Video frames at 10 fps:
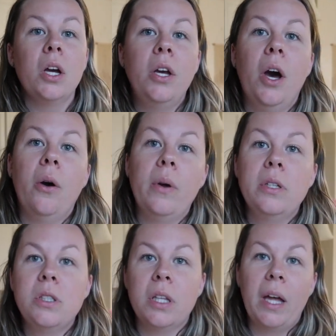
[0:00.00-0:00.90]
go
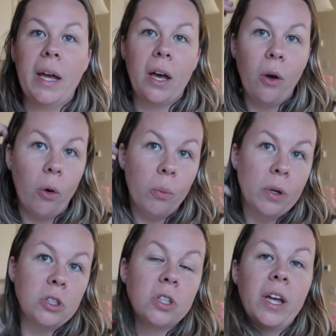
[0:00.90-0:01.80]
into like a whole
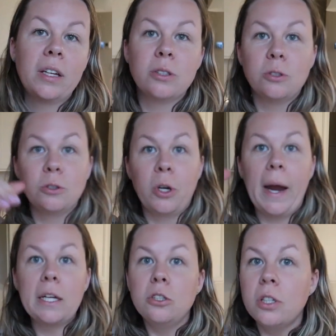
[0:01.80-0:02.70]
bunch of like
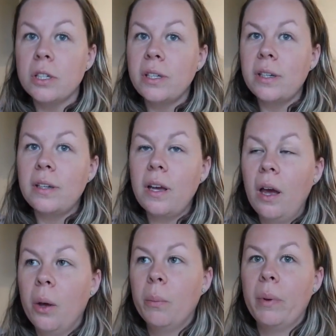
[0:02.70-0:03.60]
scratch cooking,
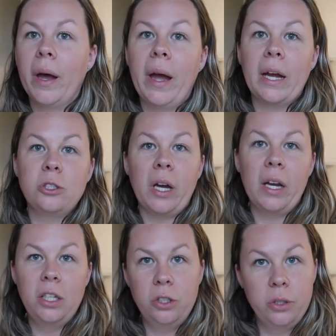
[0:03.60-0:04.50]
but I
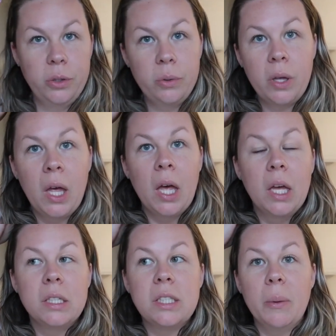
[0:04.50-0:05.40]
try to do
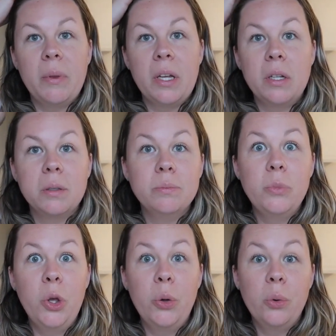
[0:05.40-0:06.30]
something
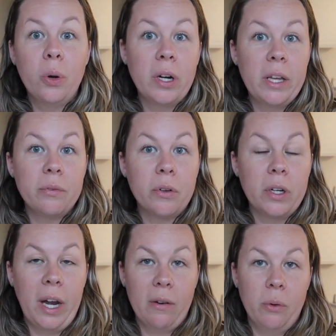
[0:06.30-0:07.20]
new or
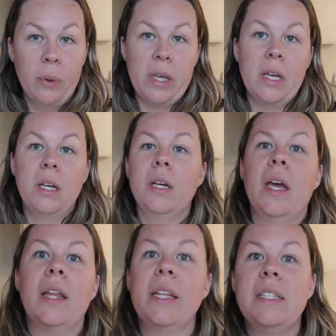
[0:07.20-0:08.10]
different every week,
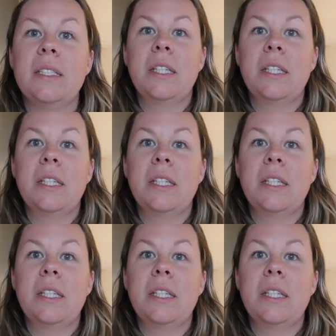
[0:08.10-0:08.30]
at least